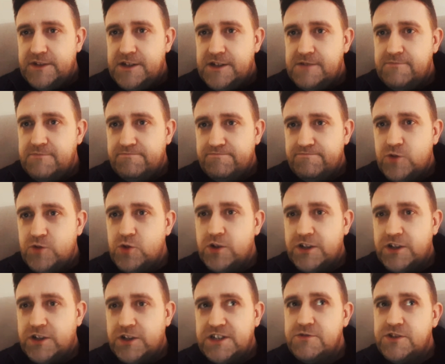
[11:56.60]
yeah, all
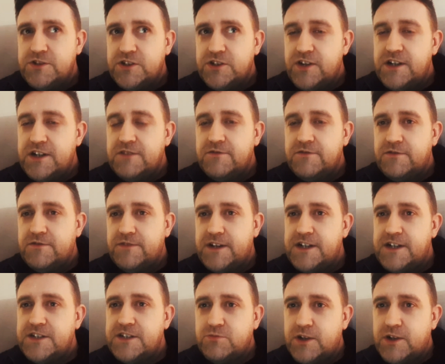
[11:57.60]
I could see was the green of her
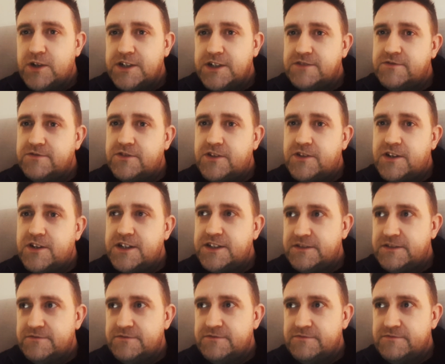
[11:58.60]
face, whites of her eyes,